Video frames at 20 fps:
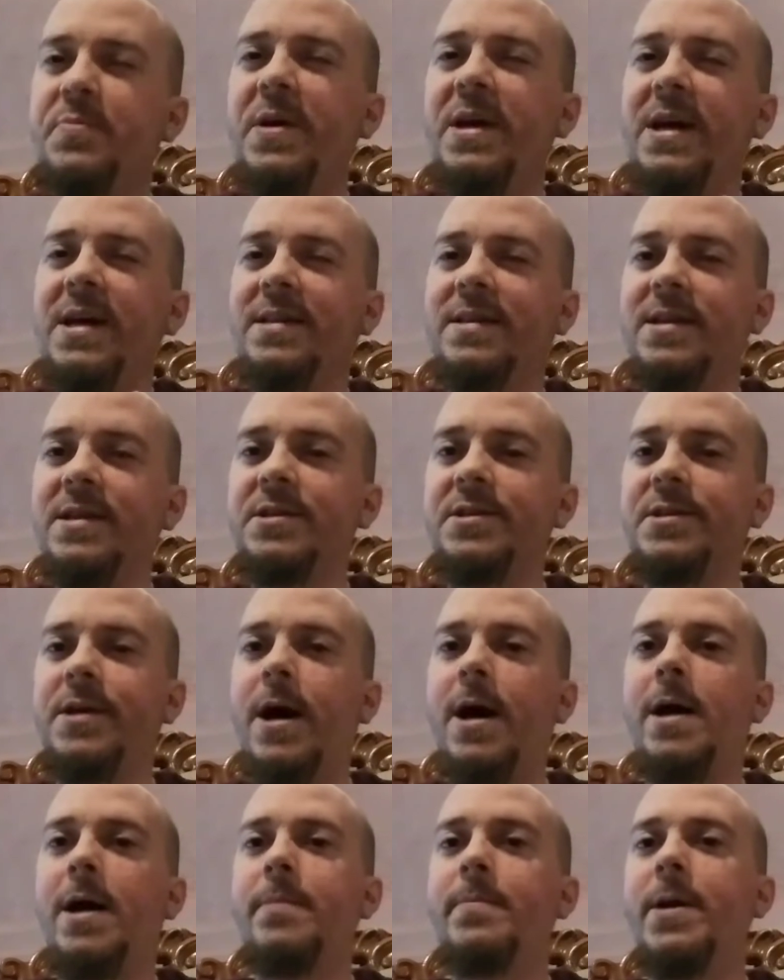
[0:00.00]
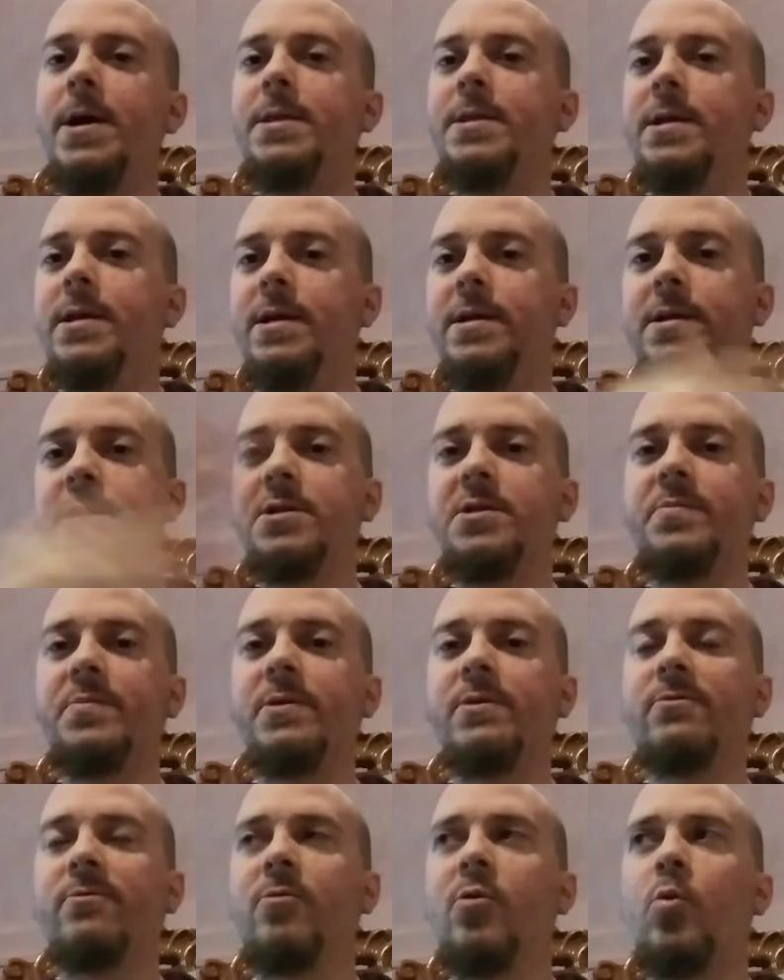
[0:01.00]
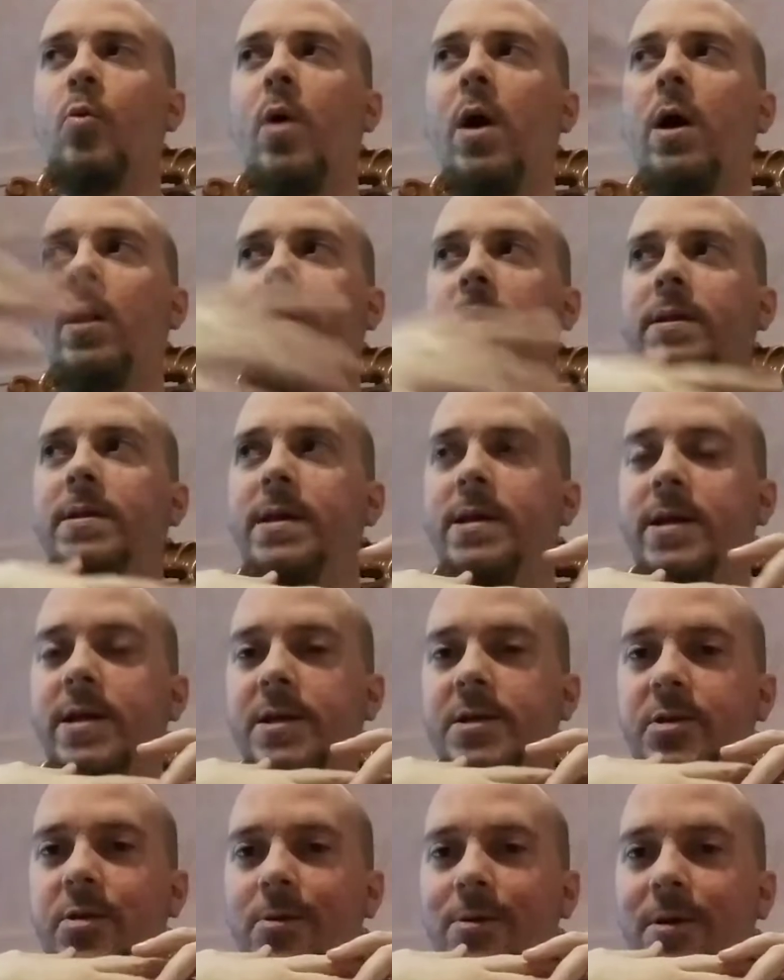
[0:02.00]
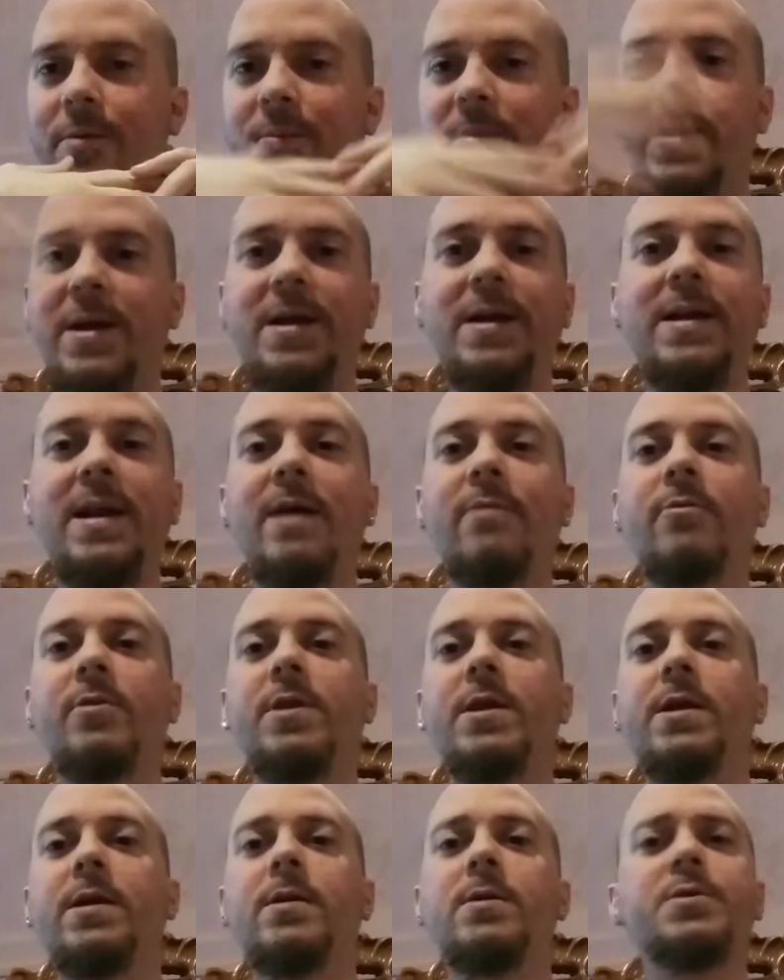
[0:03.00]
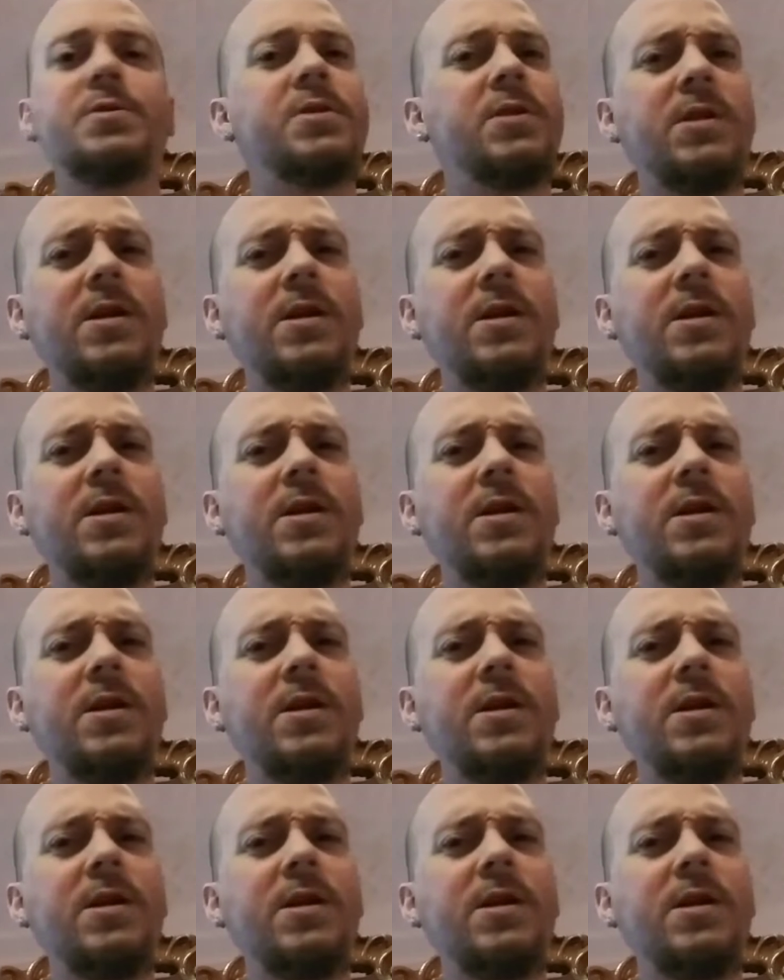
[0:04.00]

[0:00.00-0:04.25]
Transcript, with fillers: big at this time and then he disappeared for a while and then he started being in everything else.